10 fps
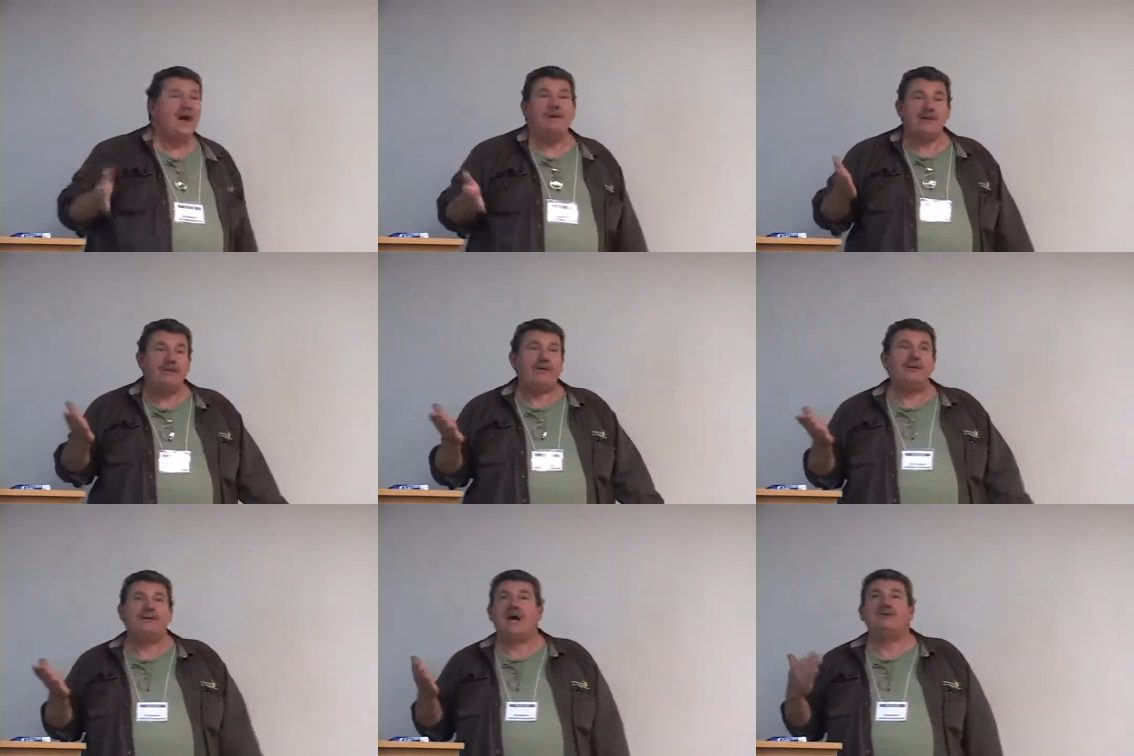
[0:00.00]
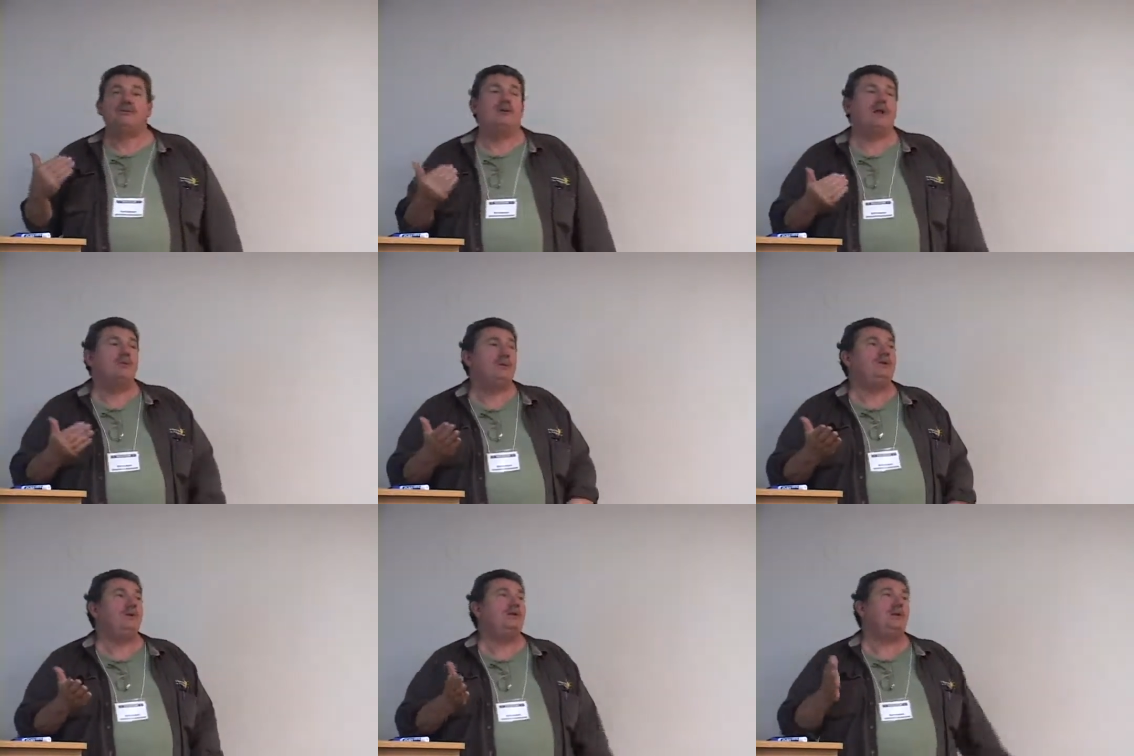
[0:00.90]
on my $30,000
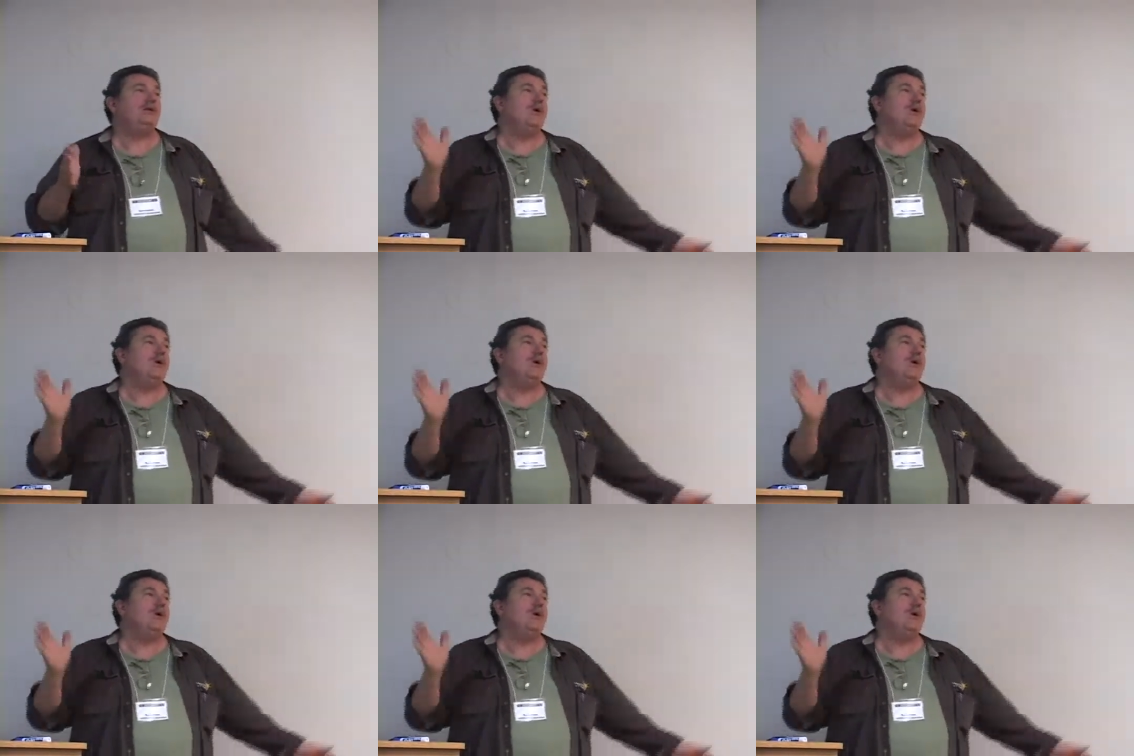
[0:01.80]
wind turbine